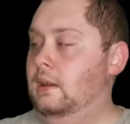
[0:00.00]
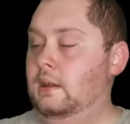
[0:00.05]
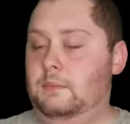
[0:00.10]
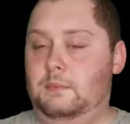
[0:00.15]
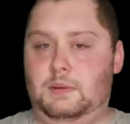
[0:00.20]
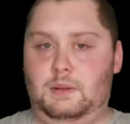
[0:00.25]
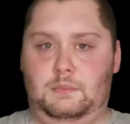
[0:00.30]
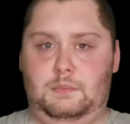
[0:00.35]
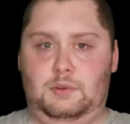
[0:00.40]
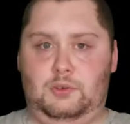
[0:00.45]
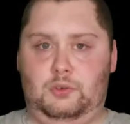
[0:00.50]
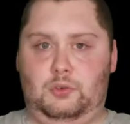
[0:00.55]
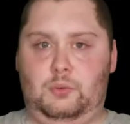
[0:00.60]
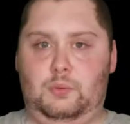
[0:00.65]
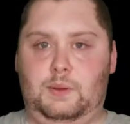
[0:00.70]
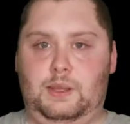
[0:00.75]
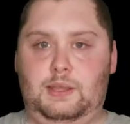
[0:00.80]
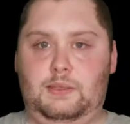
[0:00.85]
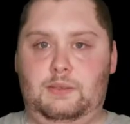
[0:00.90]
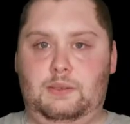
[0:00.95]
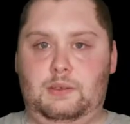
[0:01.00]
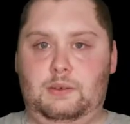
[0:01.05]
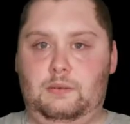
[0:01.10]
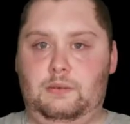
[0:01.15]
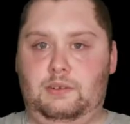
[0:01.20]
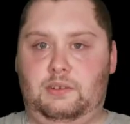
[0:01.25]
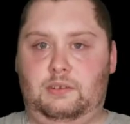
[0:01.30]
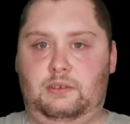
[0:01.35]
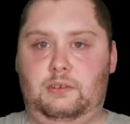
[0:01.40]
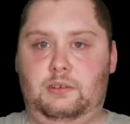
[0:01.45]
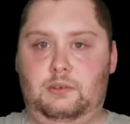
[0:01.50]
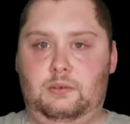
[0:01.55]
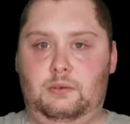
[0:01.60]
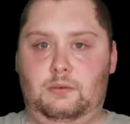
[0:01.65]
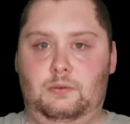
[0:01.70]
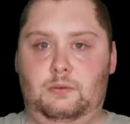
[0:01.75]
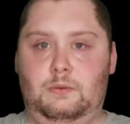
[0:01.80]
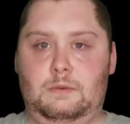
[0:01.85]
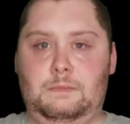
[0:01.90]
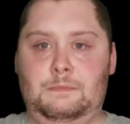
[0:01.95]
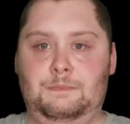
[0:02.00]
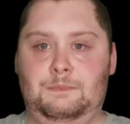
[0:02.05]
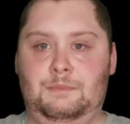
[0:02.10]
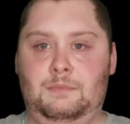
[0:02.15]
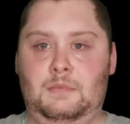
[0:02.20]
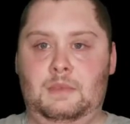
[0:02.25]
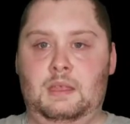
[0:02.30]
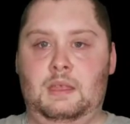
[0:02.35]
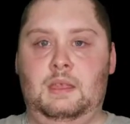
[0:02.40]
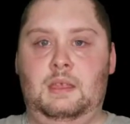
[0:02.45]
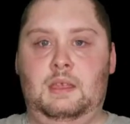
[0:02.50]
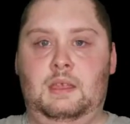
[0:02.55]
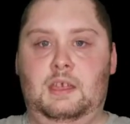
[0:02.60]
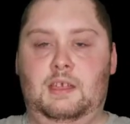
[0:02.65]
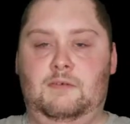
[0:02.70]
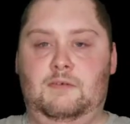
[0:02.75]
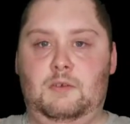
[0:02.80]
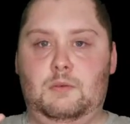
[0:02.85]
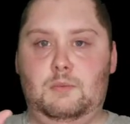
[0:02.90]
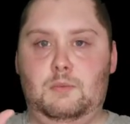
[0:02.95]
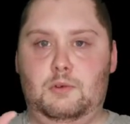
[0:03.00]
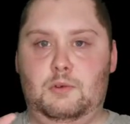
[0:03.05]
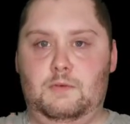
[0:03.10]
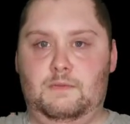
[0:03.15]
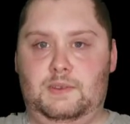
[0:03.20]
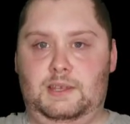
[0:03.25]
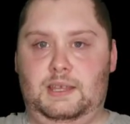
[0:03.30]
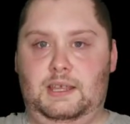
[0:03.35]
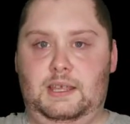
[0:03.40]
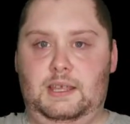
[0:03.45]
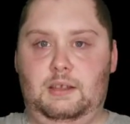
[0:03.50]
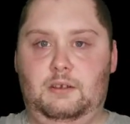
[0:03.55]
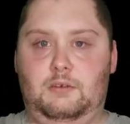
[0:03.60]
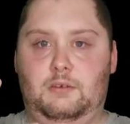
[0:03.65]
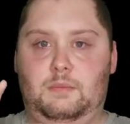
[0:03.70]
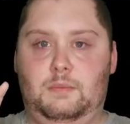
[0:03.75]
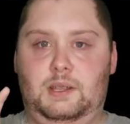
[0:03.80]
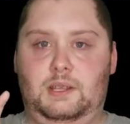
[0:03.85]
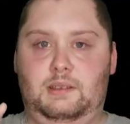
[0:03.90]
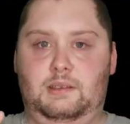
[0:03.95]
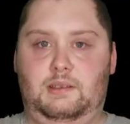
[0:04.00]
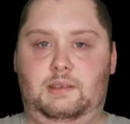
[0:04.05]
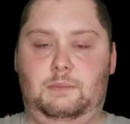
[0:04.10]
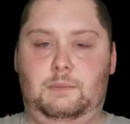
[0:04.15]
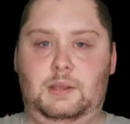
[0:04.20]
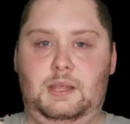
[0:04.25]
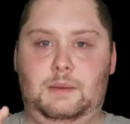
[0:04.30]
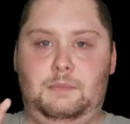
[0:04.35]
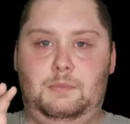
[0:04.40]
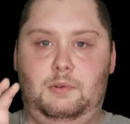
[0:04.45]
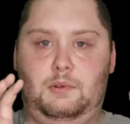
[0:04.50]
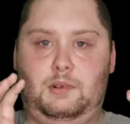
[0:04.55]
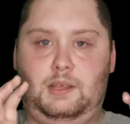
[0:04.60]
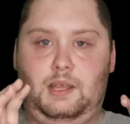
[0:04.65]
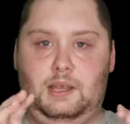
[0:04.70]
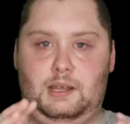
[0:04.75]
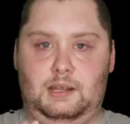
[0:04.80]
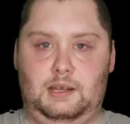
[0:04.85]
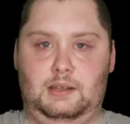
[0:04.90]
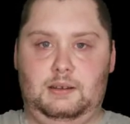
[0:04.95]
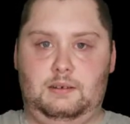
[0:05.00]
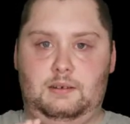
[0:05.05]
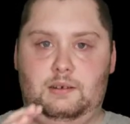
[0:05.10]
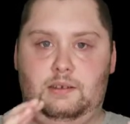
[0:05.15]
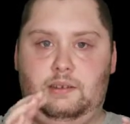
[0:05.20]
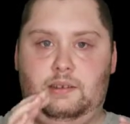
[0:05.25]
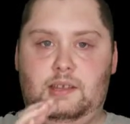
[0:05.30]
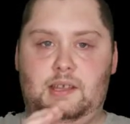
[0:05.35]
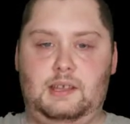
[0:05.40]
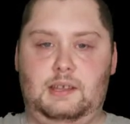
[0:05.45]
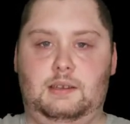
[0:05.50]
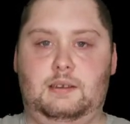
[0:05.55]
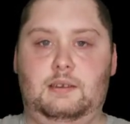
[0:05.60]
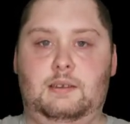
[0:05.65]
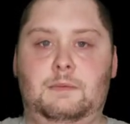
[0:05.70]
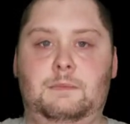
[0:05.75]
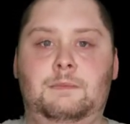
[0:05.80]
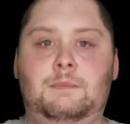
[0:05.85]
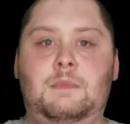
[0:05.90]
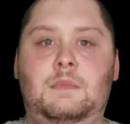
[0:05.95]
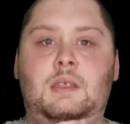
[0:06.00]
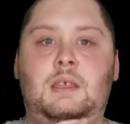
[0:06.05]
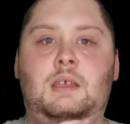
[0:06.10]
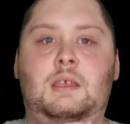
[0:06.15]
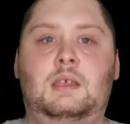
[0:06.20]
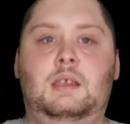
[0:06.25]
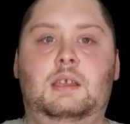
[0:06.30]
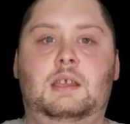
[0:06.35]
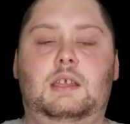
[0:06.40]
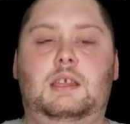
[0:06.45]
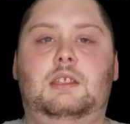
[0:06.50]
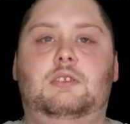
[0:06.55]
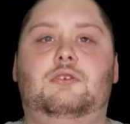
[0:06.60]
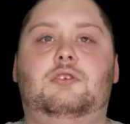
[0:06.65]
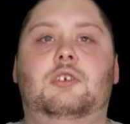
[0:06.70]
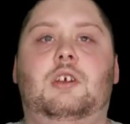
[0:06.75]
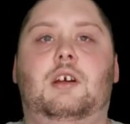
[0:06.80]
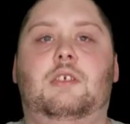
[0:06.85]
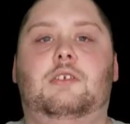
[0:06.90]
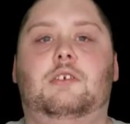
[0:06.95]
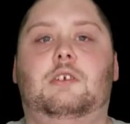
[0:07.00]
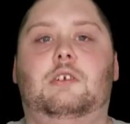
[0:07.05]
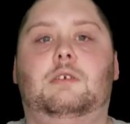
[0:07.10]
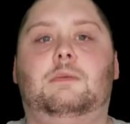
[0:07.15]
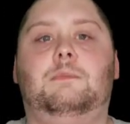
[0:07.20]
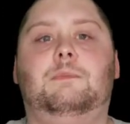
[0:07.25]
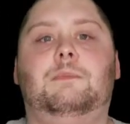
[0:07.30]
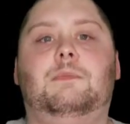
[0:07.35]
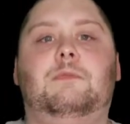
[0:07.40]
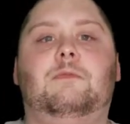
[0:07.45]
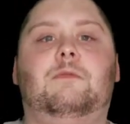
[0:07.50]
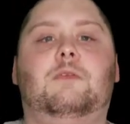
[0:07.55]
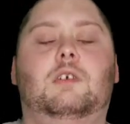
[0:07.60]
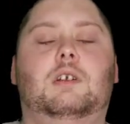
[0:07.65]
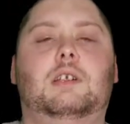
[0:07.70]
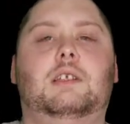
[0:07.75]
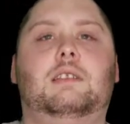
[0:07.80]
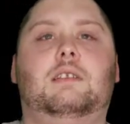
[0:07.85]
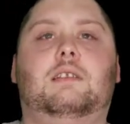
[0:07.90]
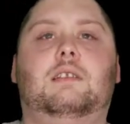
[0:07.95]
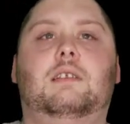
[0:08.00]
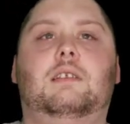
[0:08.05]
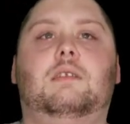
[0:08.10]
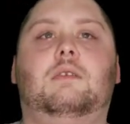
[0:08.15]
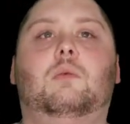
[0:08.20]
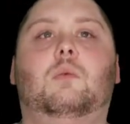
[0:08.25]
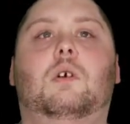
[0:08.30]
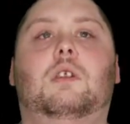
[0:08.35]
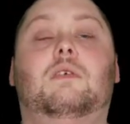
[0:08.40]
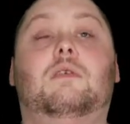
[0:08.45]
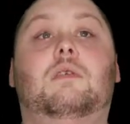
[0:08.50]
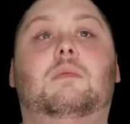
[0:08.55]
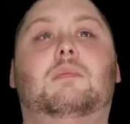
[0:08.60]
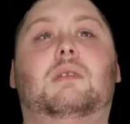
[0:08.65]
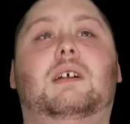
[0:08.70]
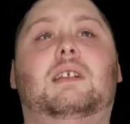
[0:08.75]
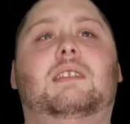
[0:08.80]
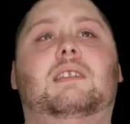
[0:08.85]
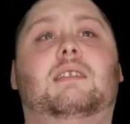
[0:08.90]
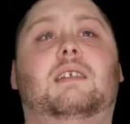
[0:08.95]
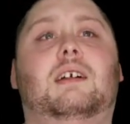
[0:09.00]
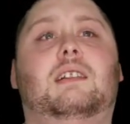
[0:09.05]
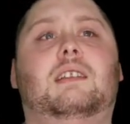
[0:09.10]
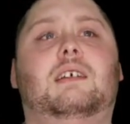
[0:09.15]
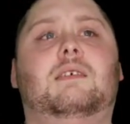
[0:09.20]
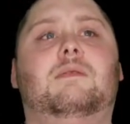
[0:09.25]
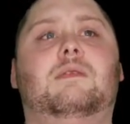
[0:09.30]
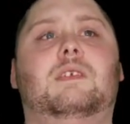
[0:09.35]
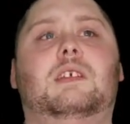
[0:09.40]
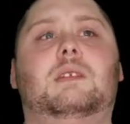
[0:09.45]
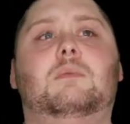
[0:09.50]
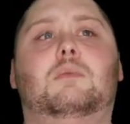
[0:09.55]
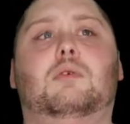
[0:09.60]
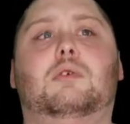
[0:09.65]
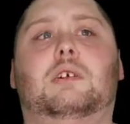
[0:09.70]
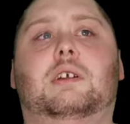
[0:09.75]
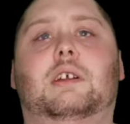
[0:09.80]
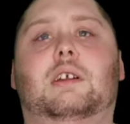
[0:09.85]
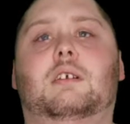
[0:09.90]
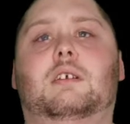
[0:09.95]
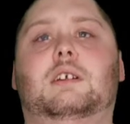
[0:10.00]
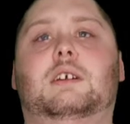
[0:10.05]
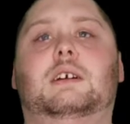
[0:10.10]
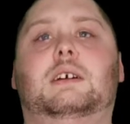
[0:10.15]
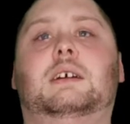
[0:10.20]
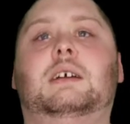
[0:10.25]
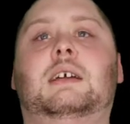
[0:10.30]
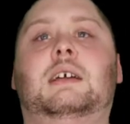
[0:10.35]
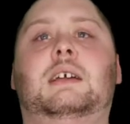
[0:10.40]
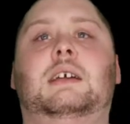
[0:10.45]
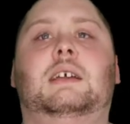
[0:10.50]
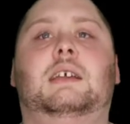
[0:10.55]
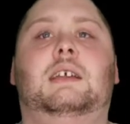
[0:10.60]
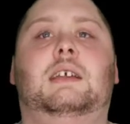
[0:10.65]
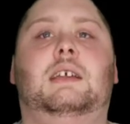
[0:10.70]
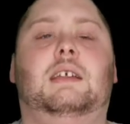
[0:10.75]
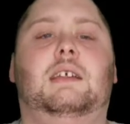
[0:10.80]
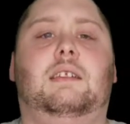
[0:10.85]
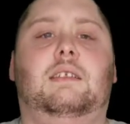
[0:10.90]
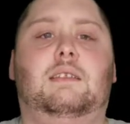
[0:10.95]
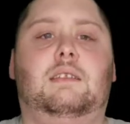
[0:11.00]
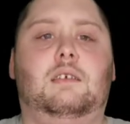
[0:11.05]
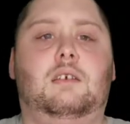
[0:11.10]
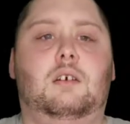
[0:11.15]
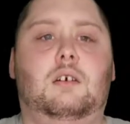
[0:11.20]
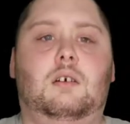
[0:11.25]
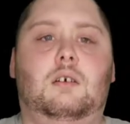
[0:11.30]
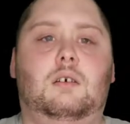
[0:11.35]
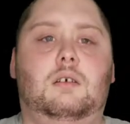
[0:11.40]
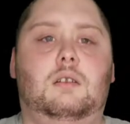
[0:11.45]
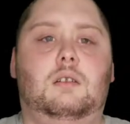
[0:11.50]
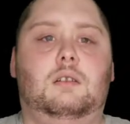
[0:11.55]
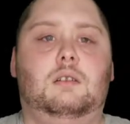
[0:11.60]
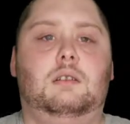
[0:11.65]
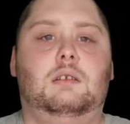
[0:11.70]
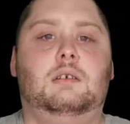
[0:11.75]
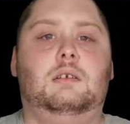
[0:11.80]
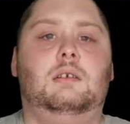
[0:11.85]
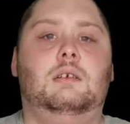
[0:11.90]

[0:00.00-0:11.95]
but between those two, if you move in increments, people can understand each other. For instance, one of the places I lived in Bulgaria is called